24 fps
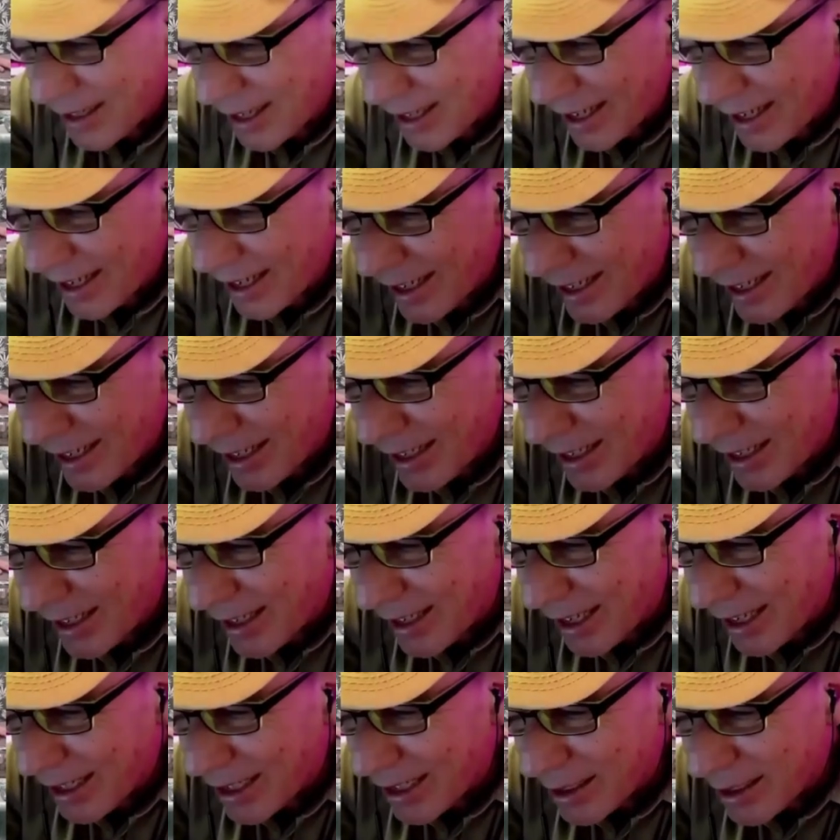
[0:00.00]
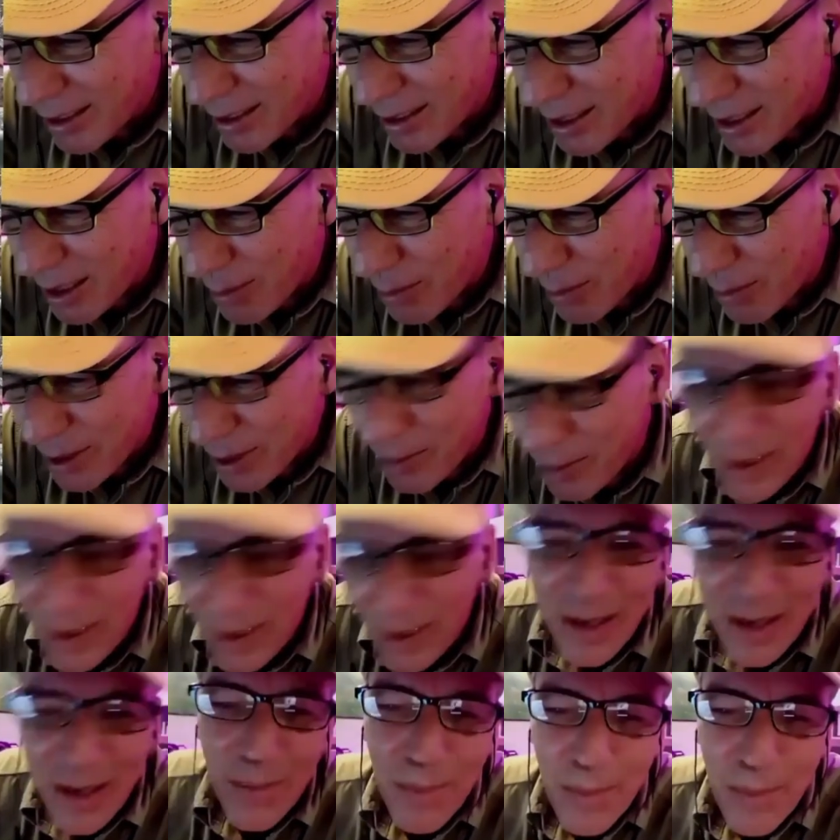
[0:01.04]
they, they in some
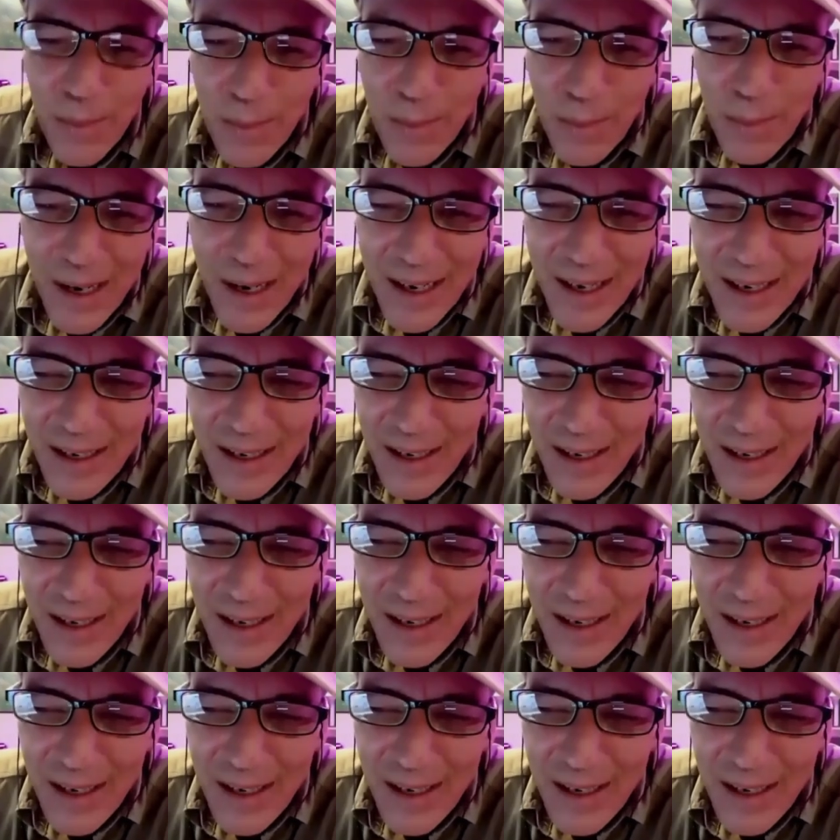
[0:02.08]
respect, make